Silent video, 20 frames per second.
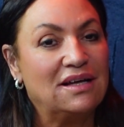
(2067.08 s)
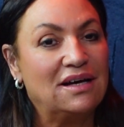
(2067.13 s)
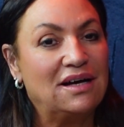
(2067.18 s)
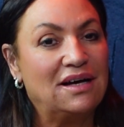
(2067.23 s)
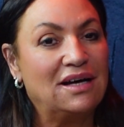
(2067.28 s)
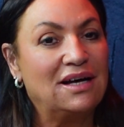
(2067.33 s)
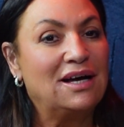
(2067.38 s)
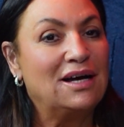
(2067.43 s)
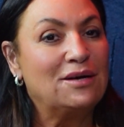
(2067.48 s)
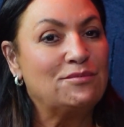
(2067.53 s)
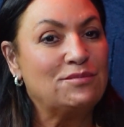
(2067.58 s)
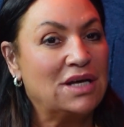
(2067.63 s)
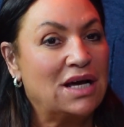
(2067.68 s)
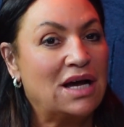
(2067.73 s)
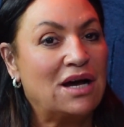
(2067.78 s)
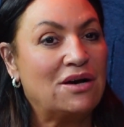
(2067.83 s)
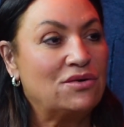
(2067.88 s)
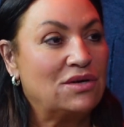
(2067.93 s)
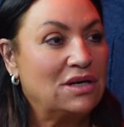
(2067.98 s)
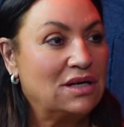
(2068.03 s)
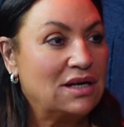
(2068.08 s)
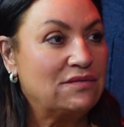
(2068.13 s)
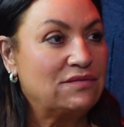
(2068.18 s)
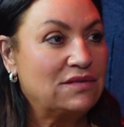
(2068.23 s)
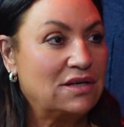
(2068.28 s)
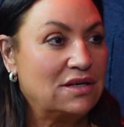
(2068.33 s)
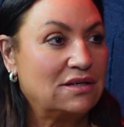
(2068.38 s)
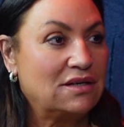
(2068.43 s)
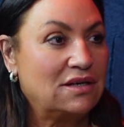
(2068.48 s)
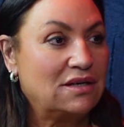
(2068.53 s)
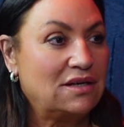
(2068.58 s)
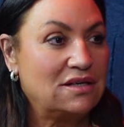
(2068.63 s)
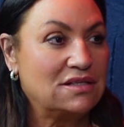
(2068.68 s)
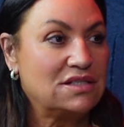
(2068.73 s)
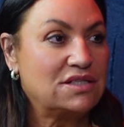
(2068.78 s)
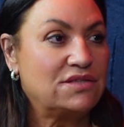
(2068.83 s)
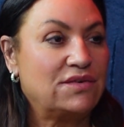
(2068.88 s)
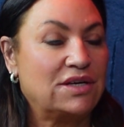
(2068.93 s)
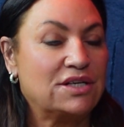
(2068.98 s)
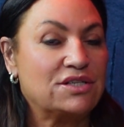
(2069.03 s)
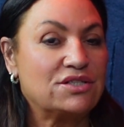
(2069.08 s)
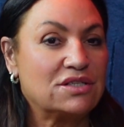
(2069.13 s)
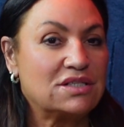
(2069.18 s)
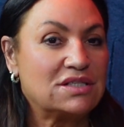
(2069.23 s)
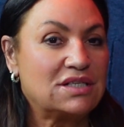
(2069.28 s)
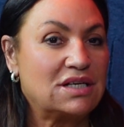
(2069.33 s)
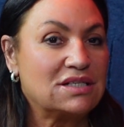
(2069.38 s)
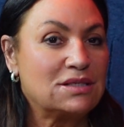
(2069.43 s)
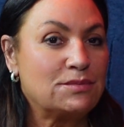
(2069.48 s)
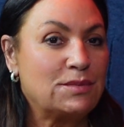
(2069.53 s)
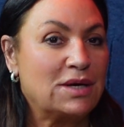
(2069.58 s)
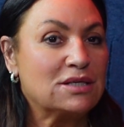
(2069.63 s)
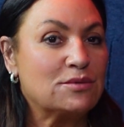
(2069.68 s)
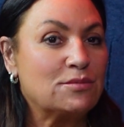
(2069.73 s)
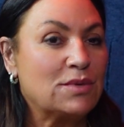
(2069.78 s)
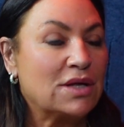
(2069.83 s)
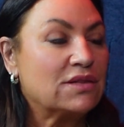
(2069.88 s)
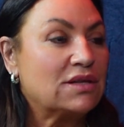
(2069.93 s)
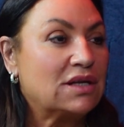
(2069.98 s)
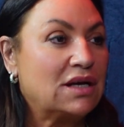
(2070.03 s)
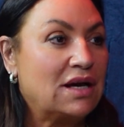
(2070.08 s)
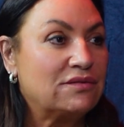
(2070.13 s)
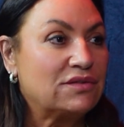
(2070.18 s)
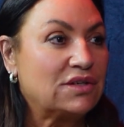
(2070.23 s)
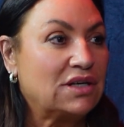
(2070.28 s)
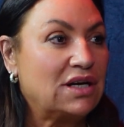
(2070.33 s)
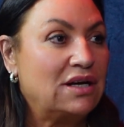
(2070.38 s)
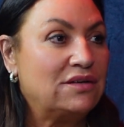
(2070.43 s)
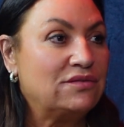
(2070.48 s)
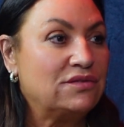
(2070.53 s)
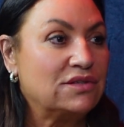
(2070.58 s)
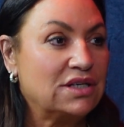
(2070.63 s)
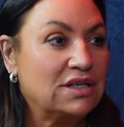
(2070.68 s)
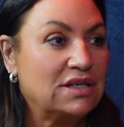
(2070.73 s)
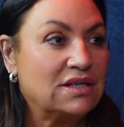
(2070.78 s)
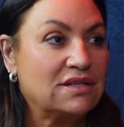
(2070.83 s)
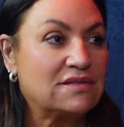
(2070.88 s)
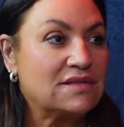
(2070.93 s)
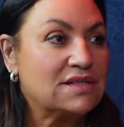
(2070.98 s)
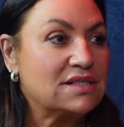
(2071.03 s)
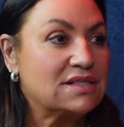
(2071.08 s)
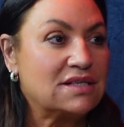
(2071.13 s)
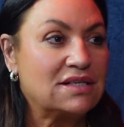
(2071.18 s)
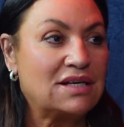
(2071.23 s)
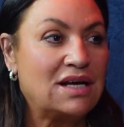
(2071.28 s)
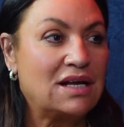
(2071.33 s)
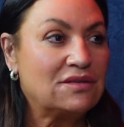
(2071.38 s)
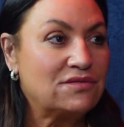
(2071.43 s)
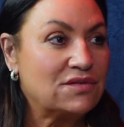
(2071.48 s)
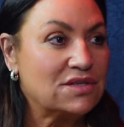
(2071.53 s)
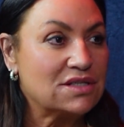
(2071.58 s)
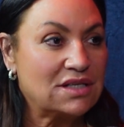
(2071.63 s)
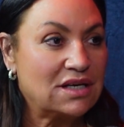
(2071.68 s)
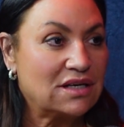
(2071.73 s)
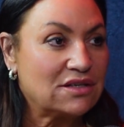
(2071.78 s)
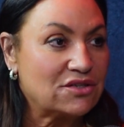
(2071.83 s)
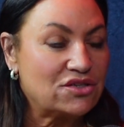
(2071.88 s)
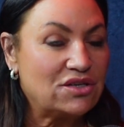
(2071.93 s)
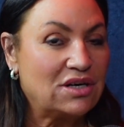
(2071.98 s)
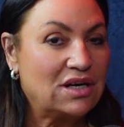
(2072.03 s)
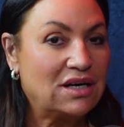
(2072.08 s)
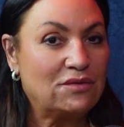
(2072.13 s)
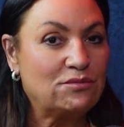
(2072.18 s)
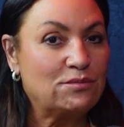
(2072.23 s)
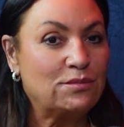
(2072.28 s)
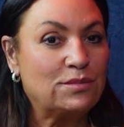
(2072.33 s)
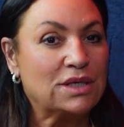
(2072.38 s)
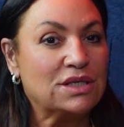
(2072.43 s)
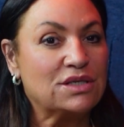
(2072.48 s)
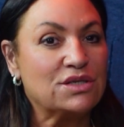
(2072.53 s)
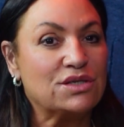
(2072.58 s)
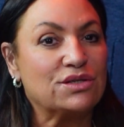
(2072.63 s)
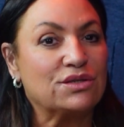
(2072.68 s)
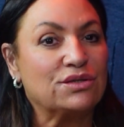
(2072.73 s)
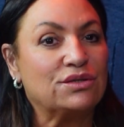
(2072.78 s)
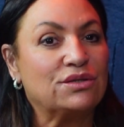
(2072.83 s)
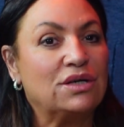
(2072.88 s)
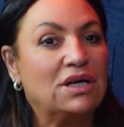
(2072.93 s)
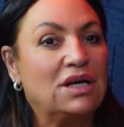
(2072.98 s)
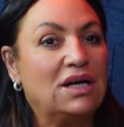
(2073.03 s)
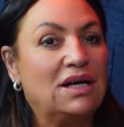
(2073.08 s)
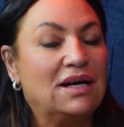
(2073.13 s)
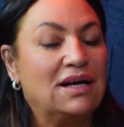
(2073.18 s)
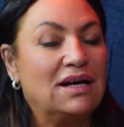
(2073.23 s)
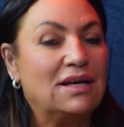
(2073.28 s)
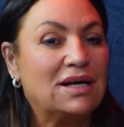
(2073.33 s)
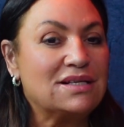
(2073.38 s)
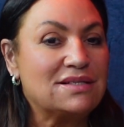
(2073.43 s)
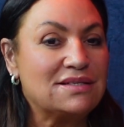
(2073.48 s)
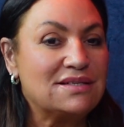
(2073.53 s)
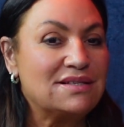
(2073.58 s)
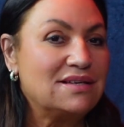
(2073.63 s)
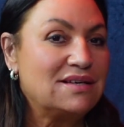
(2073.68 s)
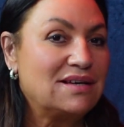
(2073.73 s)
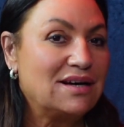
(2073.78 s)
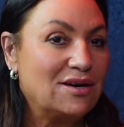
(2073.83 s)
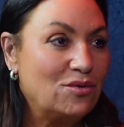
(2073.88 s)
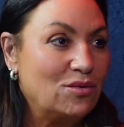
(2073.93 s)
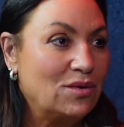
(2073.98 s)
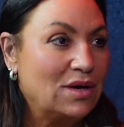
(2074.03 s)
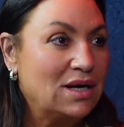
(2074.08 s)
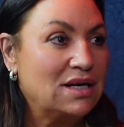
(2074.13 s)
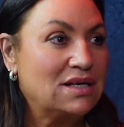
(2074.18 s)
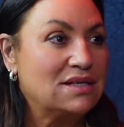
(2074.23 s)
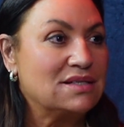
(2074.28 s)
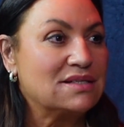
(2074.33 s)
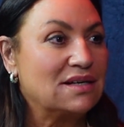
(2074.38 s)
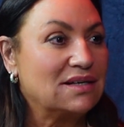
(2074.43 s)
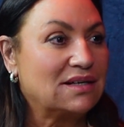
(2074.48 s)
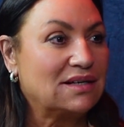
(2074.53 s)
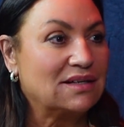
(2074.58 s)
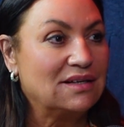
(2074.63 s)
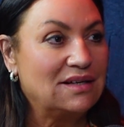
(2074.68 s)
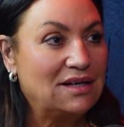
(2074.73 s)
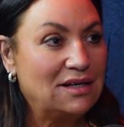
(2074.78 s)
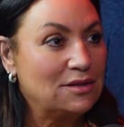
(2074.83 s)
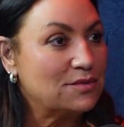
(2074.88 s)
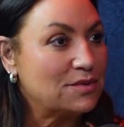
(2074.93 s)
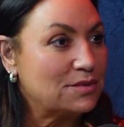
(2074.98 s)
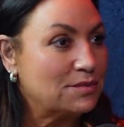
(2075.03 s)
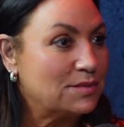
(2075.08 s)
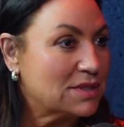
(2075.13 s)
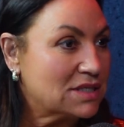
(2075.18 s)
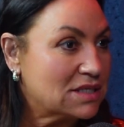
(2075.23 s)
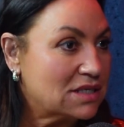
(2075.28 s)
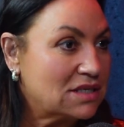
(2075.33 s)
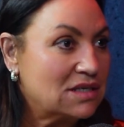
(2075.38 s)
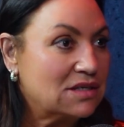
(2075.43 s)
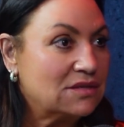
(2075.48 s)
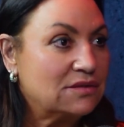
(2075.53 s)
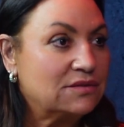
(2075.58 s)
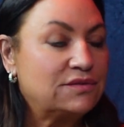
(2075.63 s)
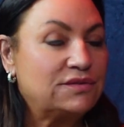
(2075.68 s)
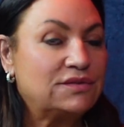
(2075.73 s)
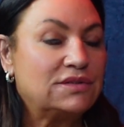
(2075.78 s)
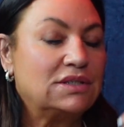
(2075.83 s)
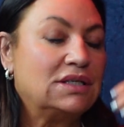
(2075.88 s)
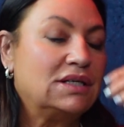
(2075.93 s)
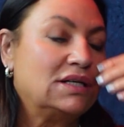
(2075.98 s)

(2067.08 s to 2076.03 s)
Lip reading: I am now a lifelong conservationist. I spend a month in Africa every year. There isn't an elephant sanctuary I haven't been to. I seek out ways I can help to preserve